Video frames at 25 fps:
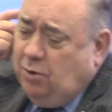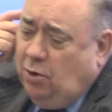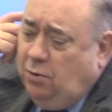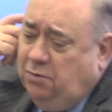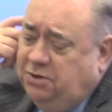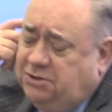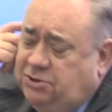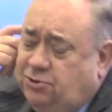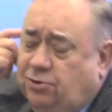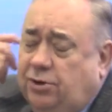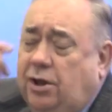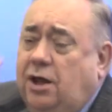
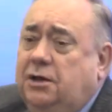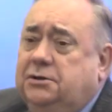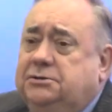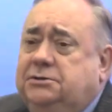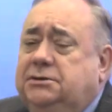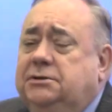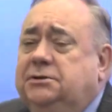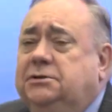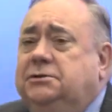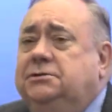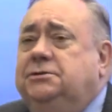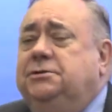always
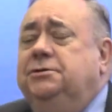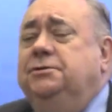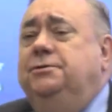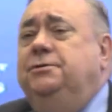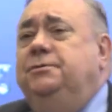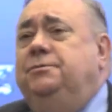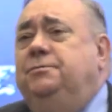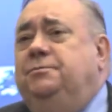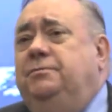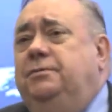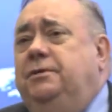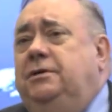reluctant
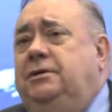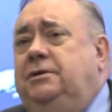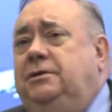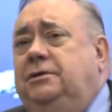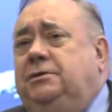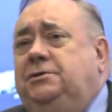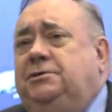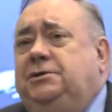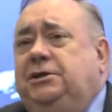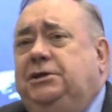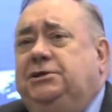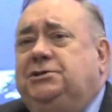to
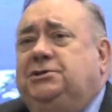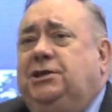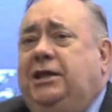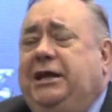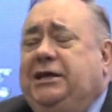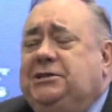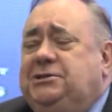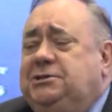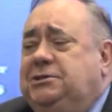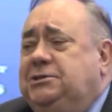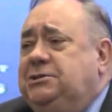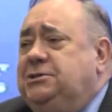teach
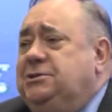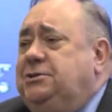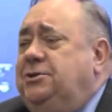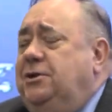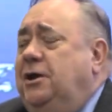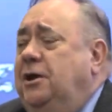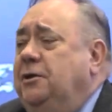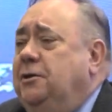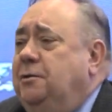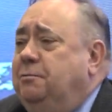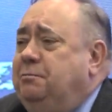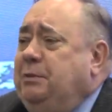lessons
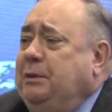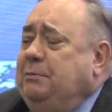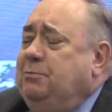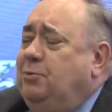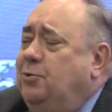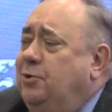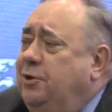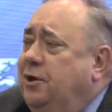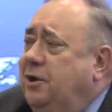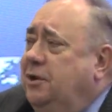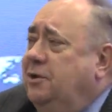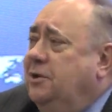to other
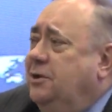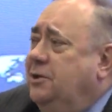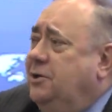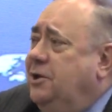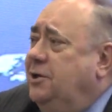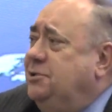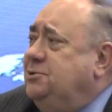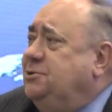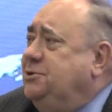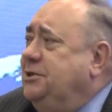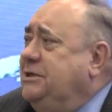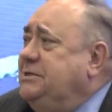people in other
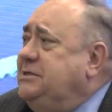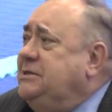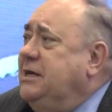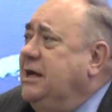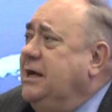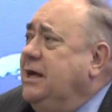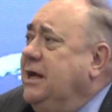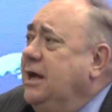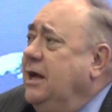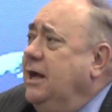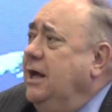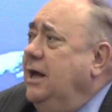countries.
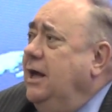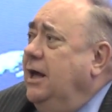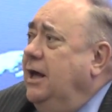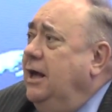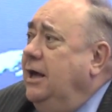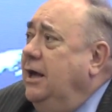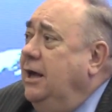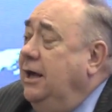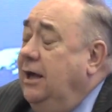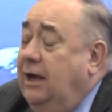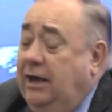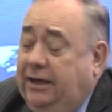
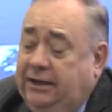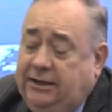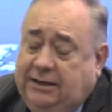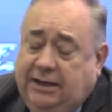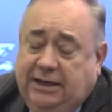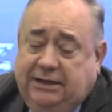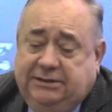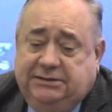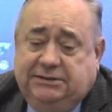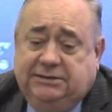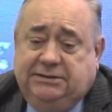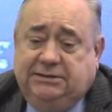And
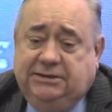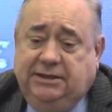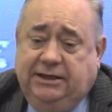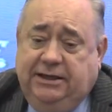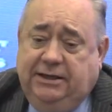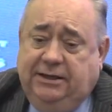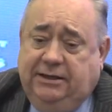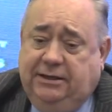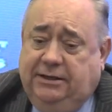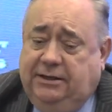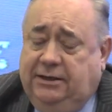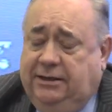can I just
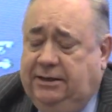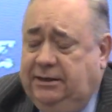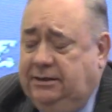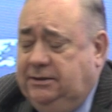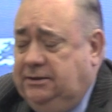say